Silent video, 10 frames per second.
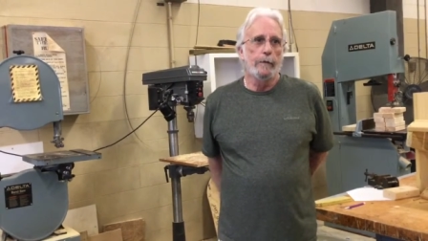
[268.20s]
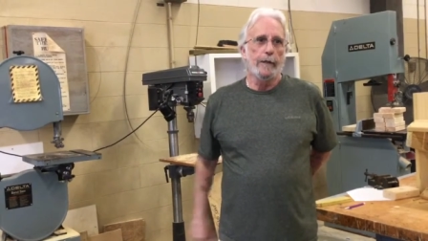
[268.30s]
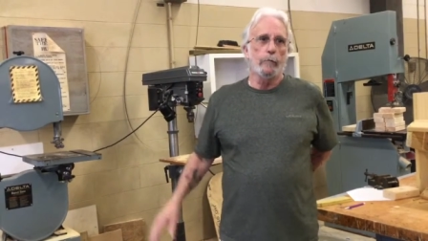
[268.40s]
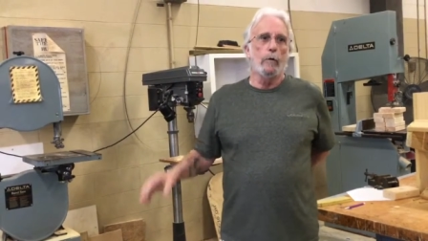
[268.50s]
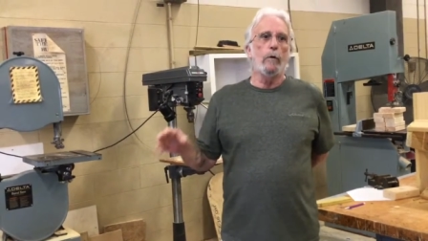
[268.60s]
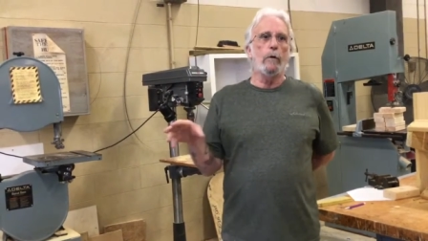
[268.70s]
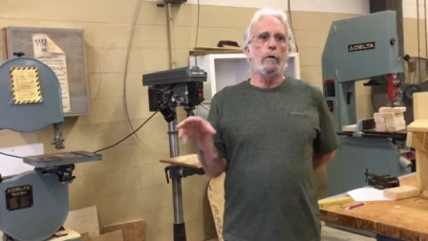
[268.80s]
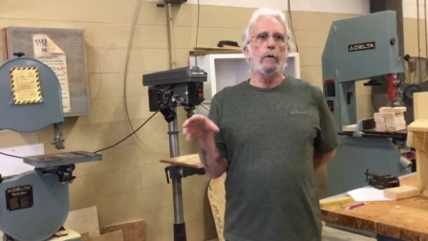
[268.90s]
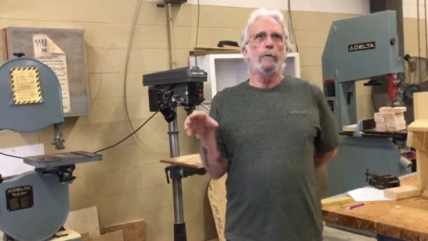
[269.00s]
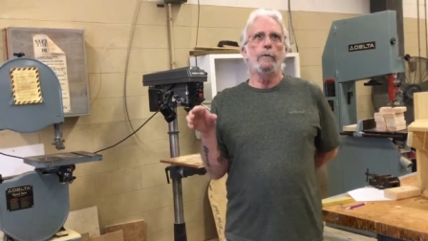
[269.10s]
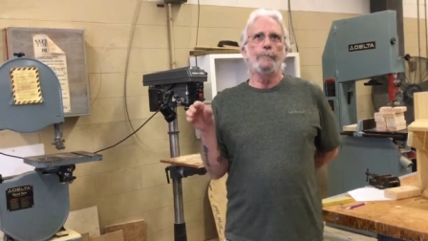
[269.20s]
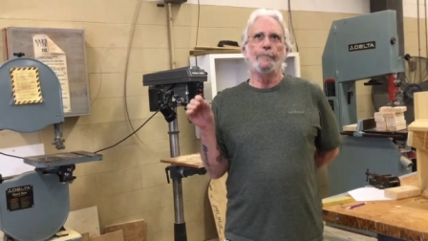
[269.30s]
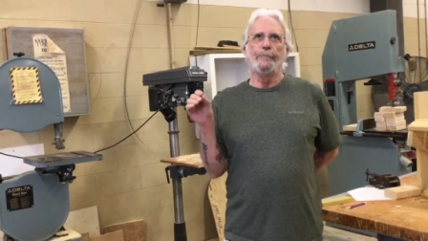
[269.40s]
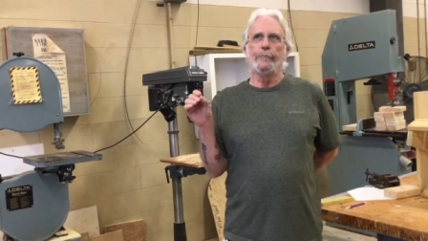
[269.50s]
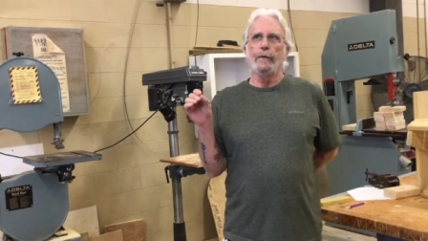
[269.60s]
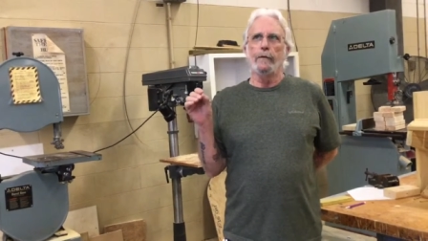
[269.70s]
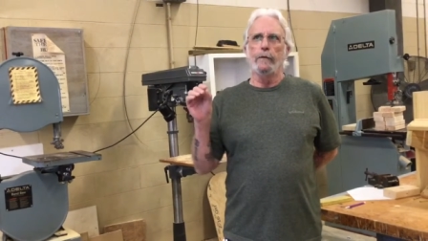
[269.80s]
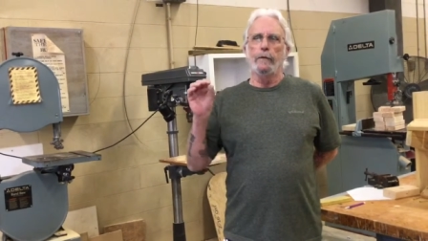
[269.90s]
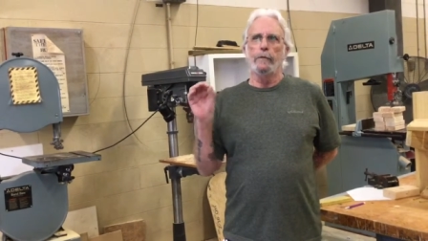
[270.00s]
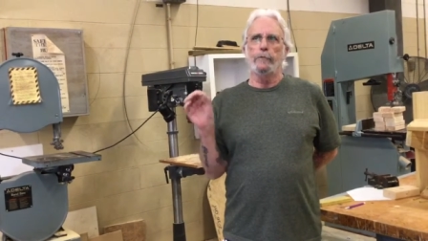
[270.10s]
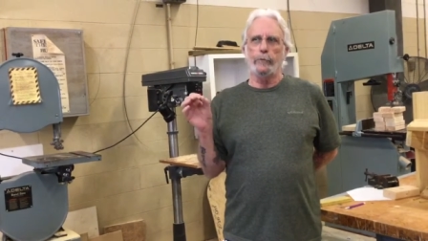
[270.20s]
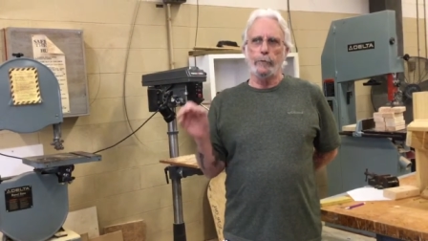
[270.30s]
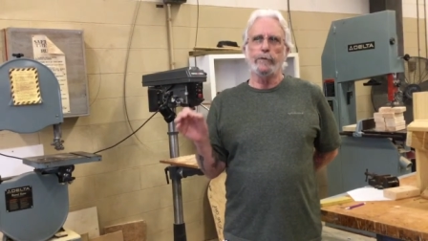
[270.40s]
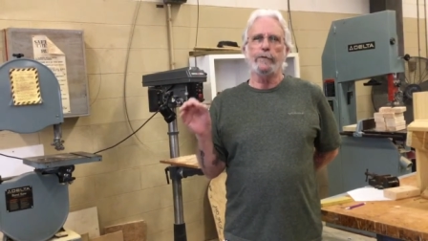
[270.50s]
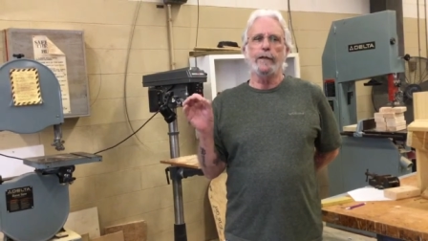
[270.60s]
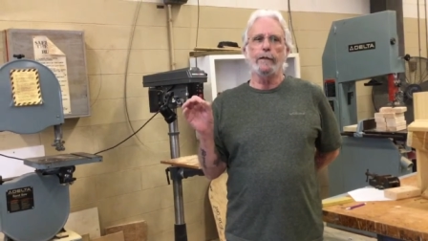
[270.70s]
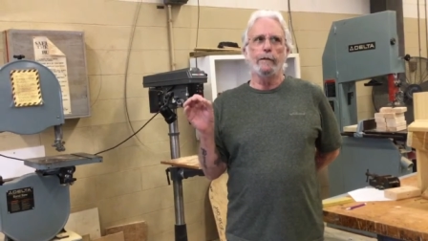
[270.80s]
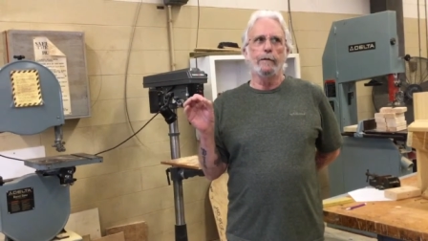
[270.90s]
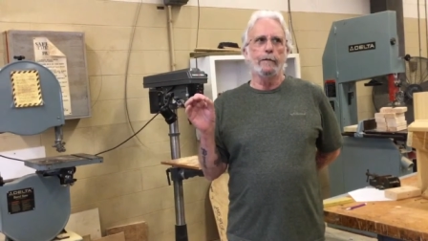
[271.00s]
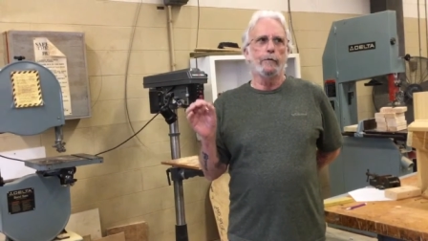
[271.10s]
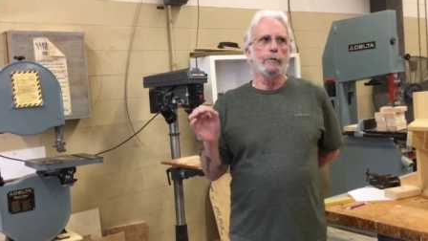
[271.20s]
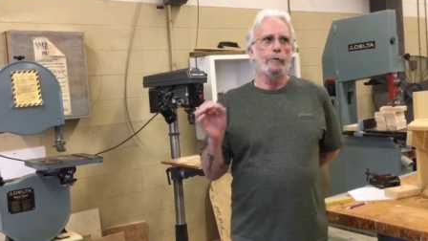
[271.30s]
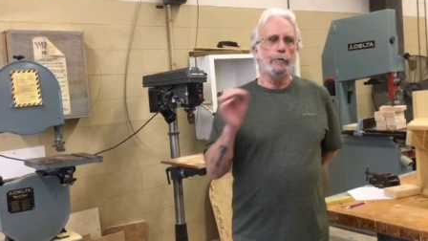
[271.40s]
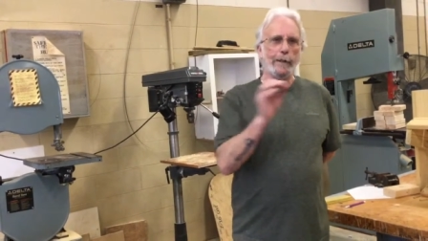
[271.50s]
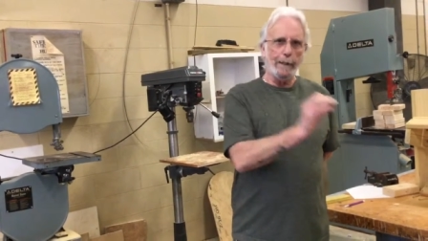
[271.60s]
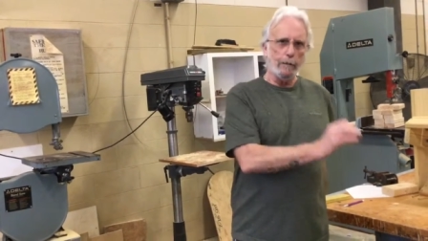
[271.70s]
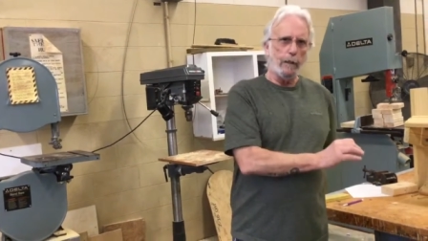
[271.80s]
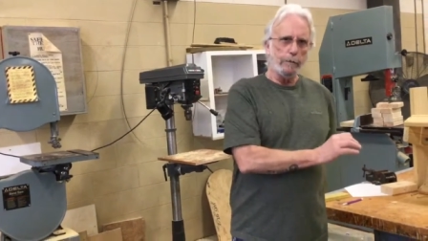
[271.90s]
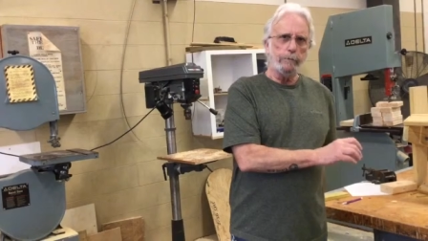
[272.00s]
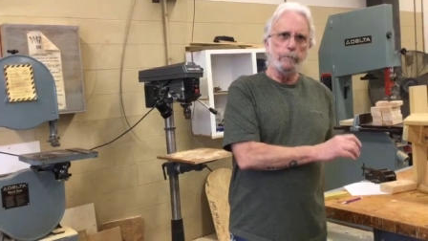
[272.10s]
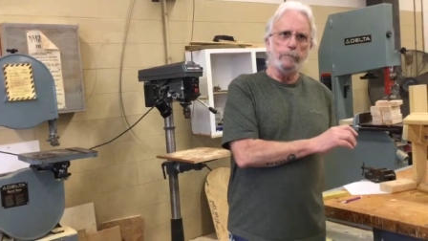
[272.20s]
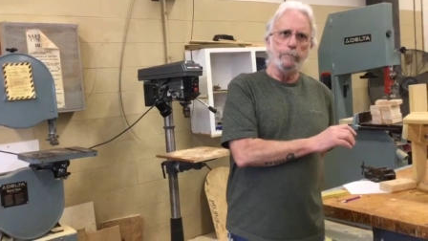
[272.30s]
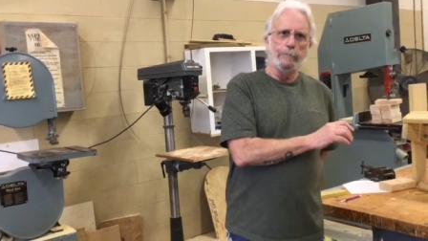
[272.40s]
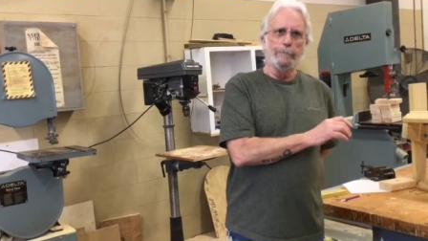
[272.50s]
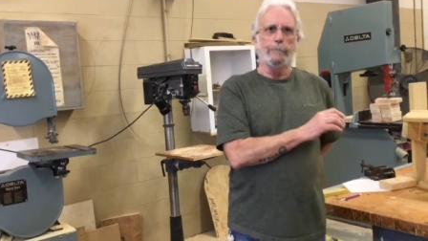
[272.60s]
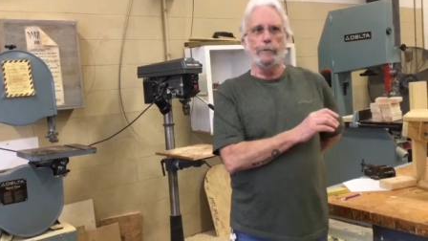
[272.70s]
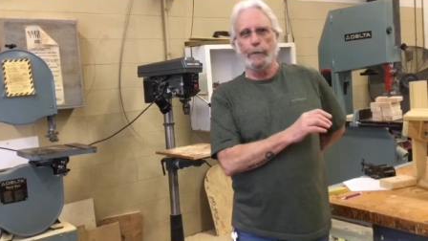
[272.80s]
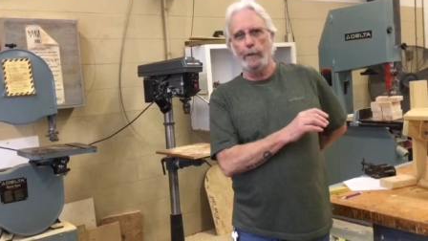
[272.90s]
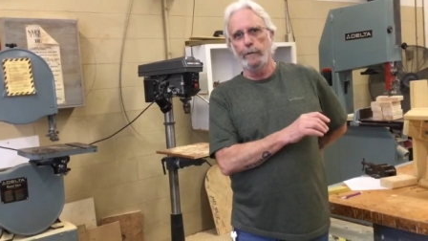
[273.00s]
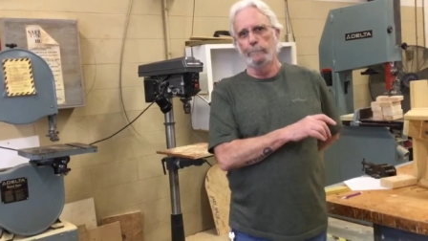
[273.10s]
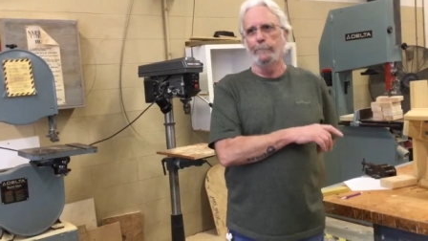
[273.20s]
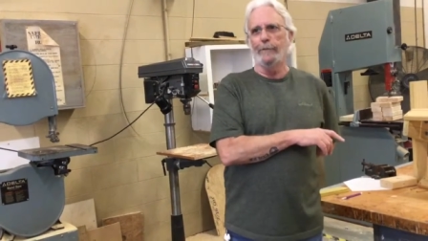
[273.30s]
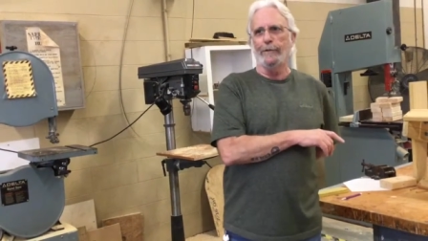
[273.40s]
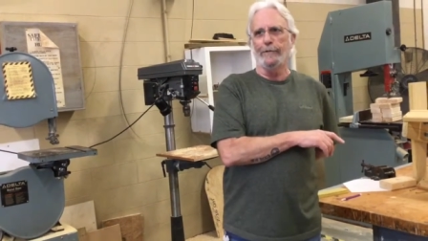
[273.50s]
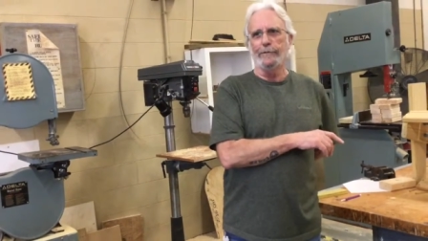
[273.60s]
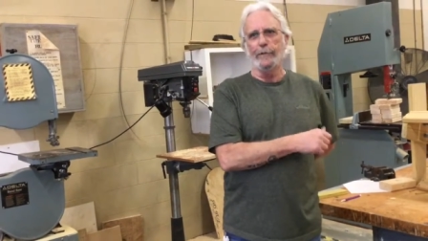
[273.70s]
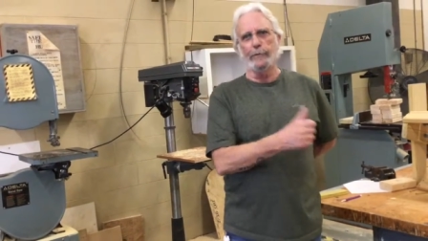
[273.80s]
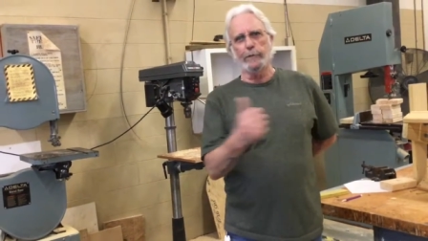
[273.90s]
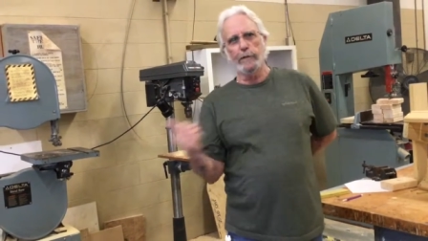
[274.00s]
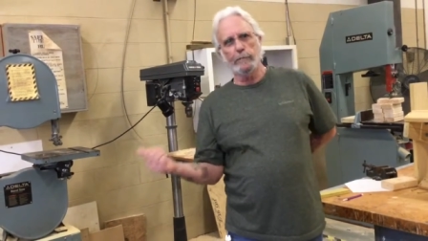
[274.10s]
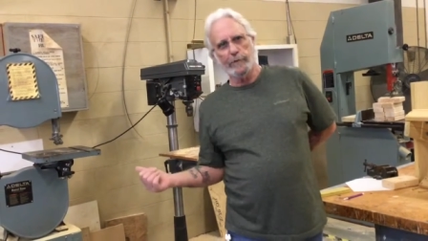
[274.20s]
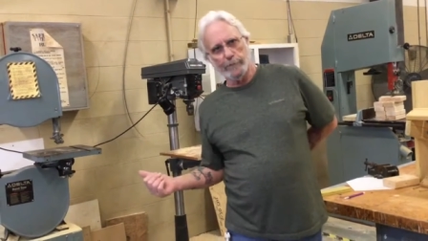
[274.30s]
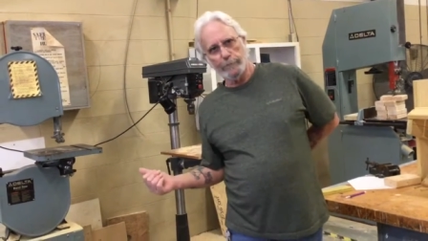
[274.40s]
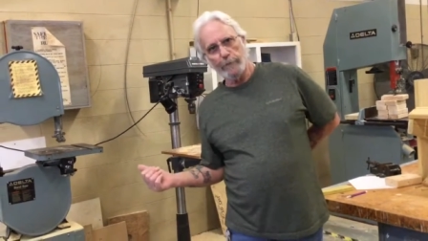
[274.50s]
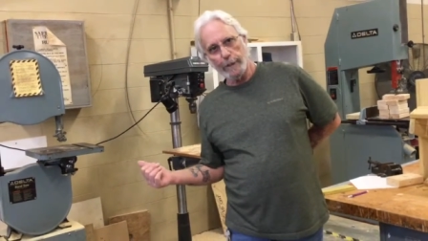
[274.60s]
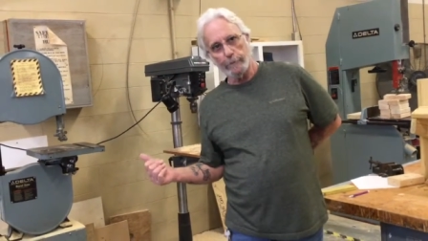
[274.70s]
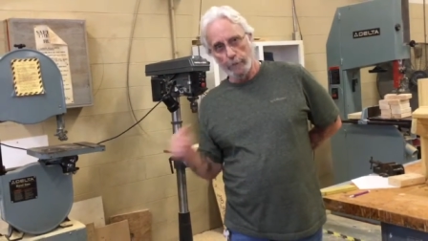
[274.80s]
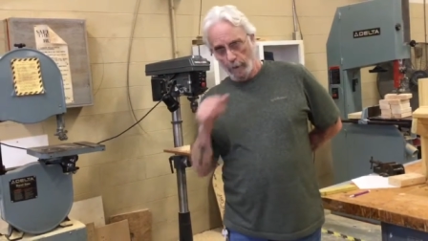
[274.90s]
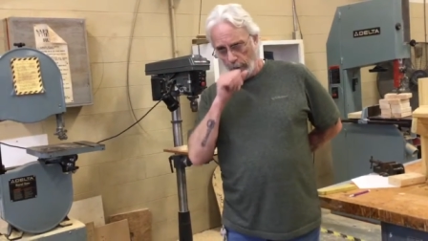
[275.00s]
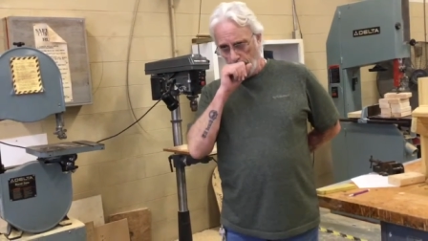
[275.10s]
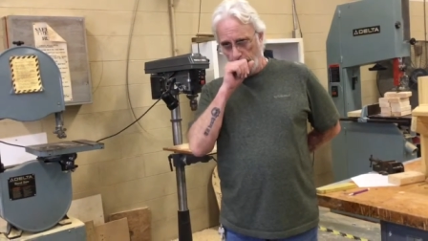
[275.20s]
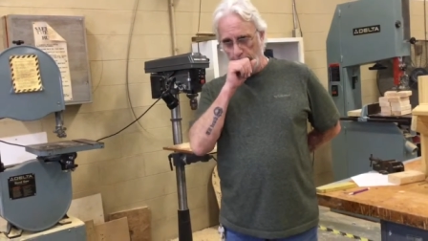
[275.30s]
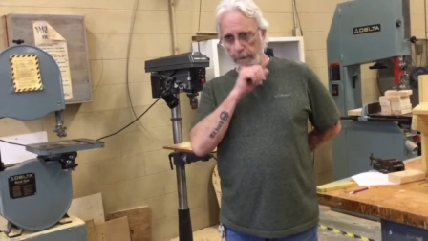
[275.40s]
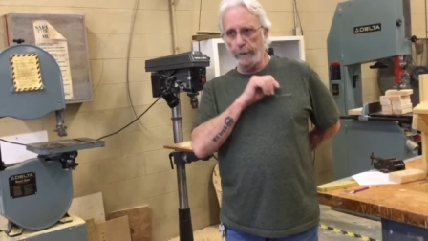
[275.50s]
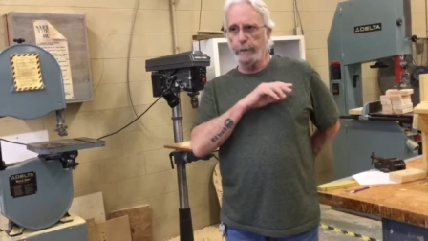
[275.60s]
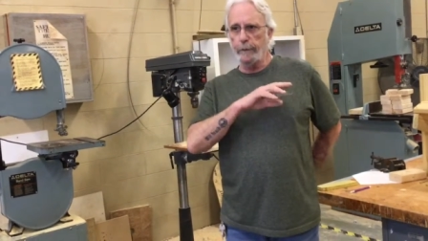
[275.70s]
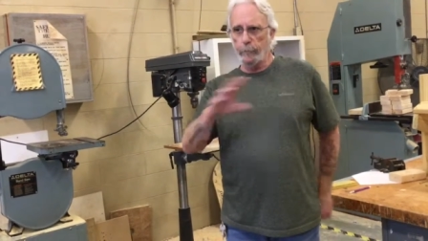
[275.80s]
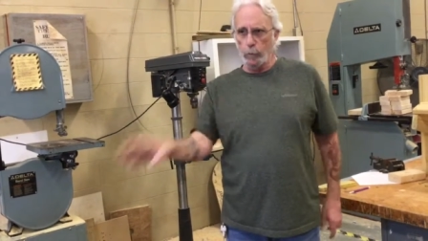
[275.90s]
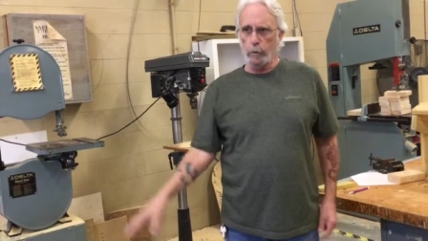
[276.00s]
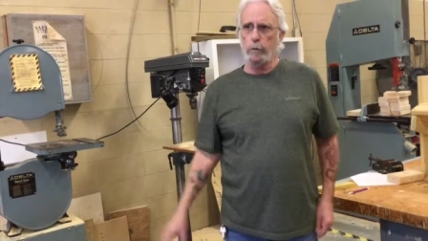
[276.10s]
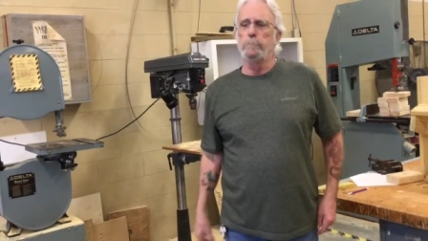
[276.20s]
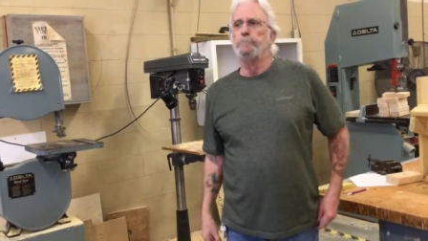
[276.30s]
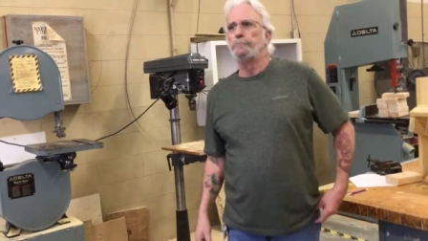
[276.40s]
they were all students that couldn't handle high school or side. Right? So they would come to this ranch and they would work,